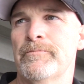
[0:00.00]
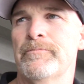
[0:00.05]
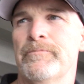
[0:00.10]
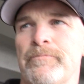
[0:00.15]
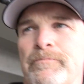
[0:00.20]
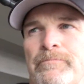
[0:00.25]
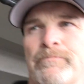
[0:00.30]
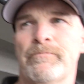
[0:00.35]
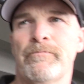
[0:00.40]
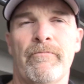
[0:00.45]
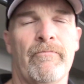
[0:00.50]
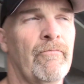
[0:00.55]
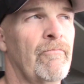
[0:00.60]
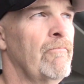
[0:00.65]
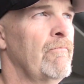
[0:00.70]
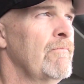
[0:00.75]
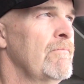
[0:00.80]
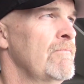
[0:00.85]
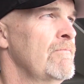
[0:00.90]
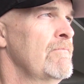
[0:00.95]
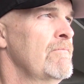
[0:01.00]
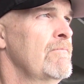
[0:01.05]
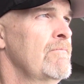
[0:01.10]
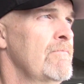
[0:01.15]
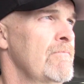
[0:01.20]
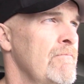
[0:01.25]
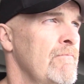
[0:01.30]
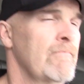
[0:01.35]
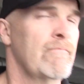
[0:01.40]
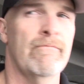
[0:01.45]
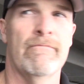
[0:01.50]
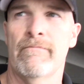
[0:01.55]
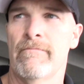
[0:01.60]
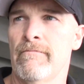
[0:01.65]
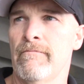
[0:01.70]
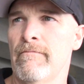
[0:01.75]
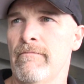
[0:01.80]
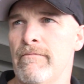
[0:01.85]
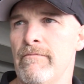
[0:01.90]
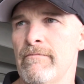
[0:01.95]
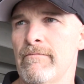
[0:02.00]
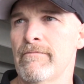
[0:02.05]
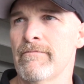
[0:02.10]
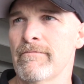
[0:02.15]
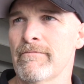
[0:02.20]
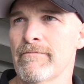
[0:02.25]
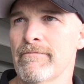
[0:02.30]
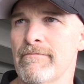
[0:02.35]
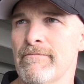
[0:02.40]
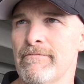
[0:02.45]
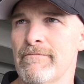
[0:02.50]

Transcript: One last question. Everyone, something funny. Everyone was